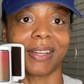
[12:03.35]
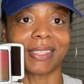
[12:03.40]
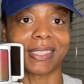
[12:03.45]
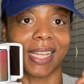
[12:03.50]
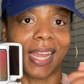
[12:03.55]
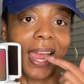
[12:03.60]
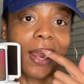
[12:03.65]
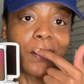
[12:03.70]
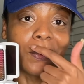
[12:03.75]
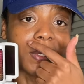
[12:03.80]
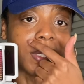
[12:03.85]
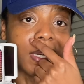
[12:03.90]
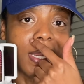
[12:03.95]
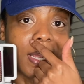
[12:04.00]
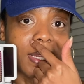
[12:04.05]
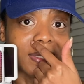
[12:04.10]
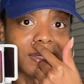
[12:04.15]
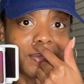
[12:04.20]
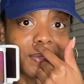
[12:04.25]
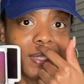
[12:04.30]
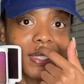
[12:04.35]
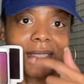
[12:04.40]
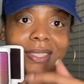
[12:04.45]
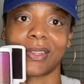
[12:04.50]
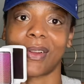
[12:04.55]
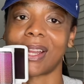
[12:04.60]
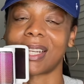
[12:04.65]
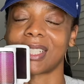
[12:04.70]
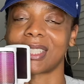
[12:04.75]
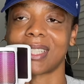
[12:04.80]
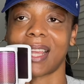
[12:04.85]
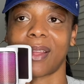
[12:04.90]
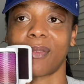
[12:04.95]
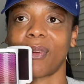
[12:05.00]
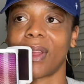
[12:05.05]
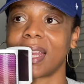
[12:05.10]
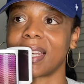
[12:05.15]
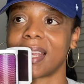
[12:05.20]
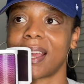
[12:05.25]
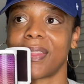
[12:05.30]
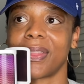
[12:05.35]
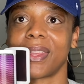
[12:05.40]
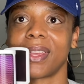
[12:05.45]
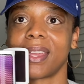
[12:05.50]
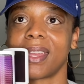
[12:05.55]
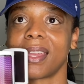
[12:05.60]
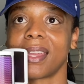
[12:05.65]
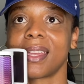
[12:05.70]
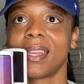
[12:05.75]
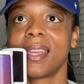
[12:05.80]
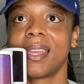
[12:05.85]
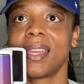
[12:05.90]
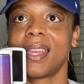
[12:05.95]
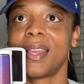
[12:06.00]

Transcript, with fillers: I was like, I don't need to escort, so I just like ran down the